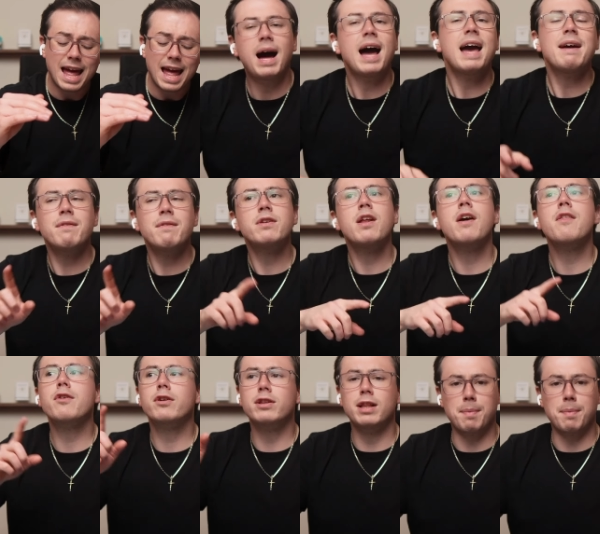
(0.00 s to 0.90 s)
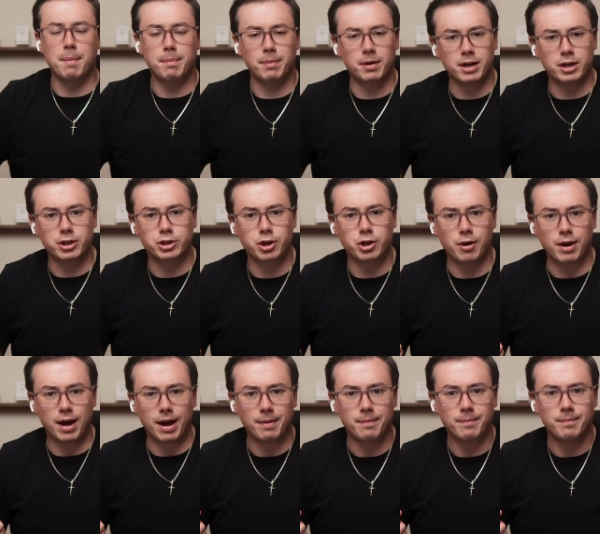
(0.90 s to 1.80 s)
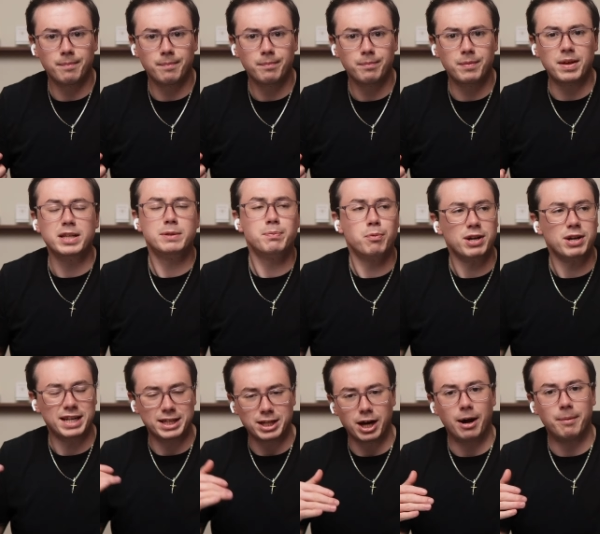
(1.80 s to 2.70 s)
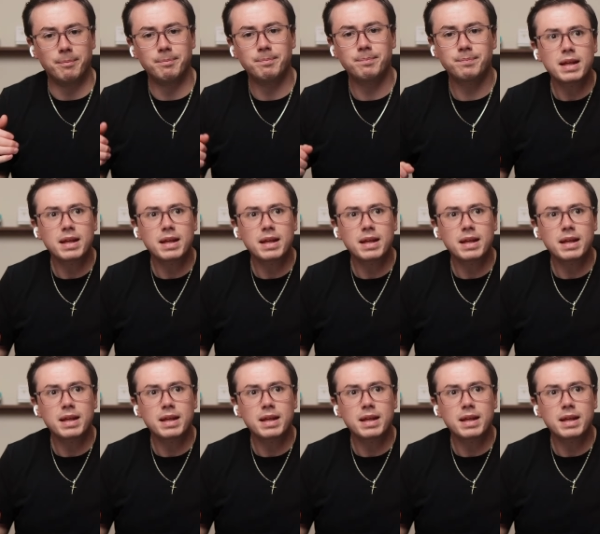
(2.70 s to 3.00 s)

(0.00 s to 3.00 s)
I have another clip I'm going to show you that is pretty dumb.